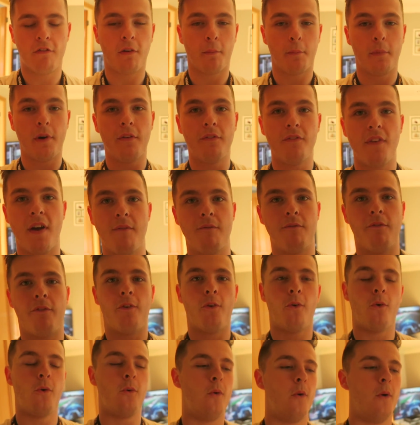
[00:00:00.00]
from an
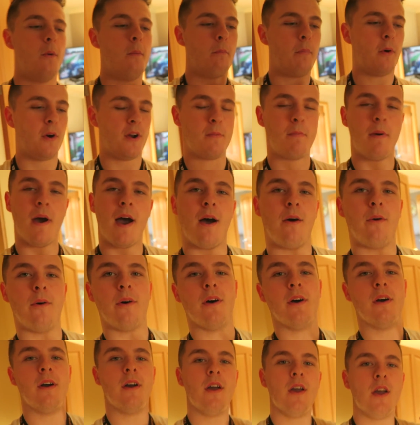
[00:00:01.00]
eventful Body
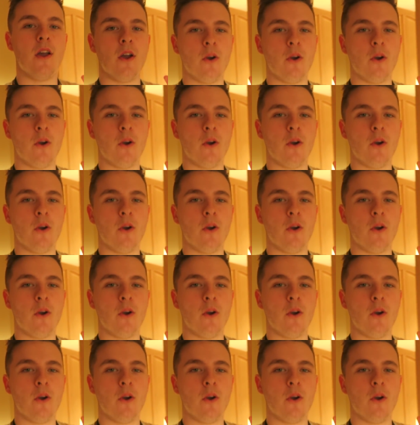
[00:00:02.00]
Power